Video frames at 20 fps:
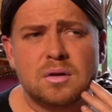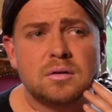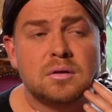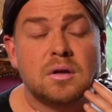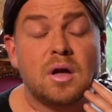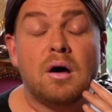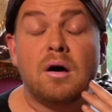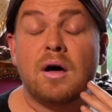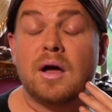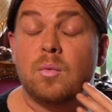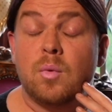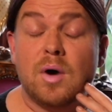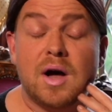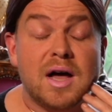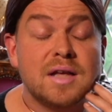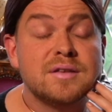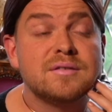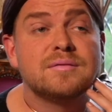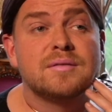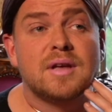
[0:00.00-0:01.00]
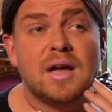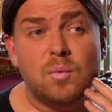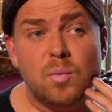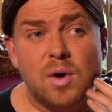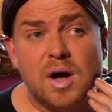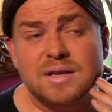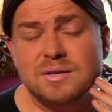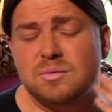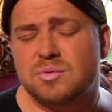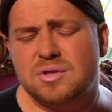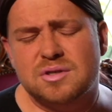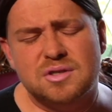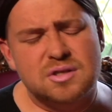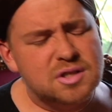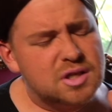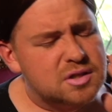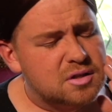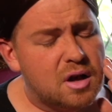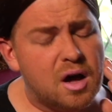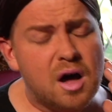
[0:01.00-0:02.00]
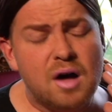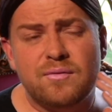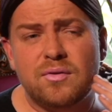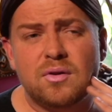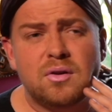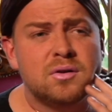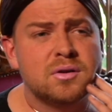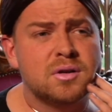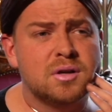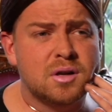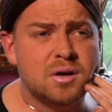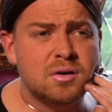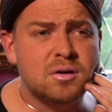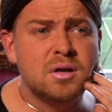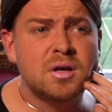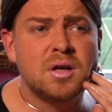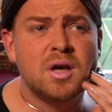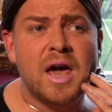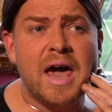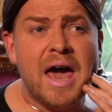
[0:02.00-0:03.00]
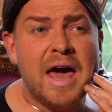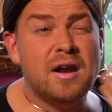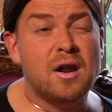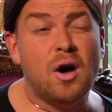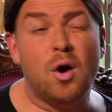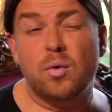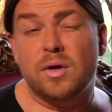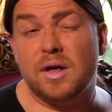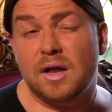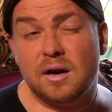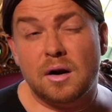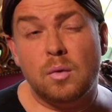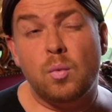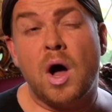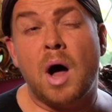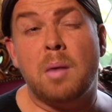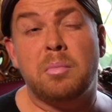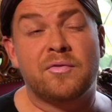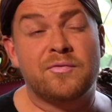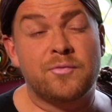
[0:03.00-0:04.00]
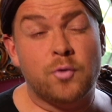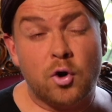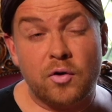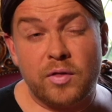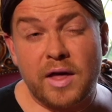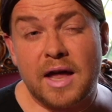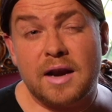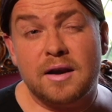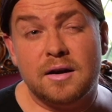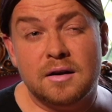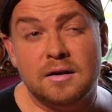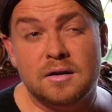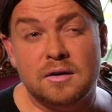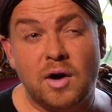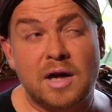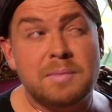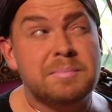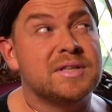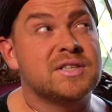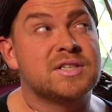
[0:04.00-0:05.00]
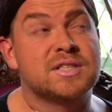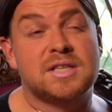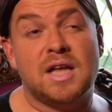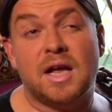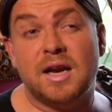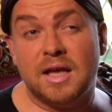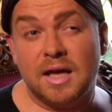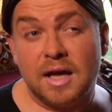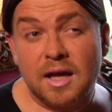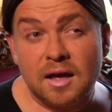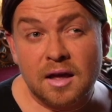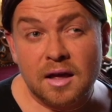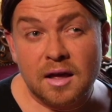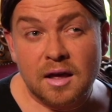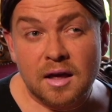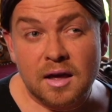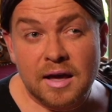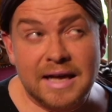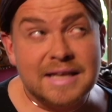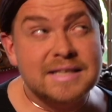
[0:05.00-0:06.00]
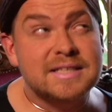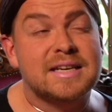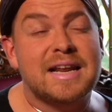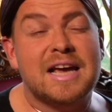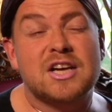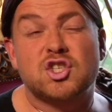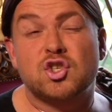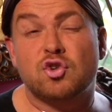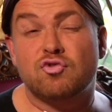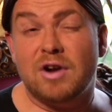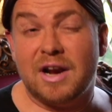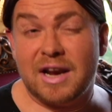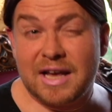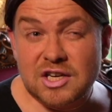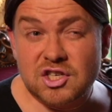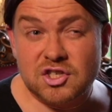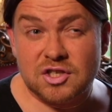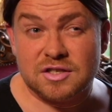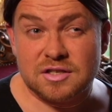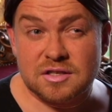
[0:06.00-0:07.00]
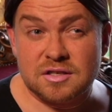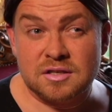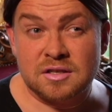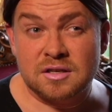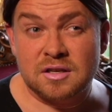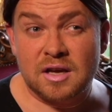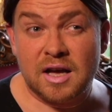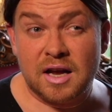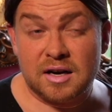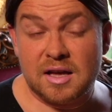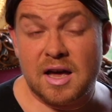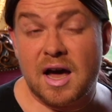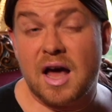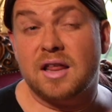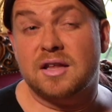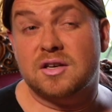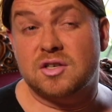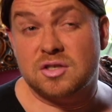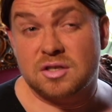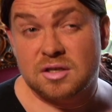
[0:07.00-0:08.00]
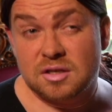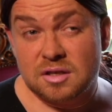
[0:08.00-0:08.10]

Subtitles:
Oh, I was. It was just awful, And only a little while before that, I'd been studying international relations at college.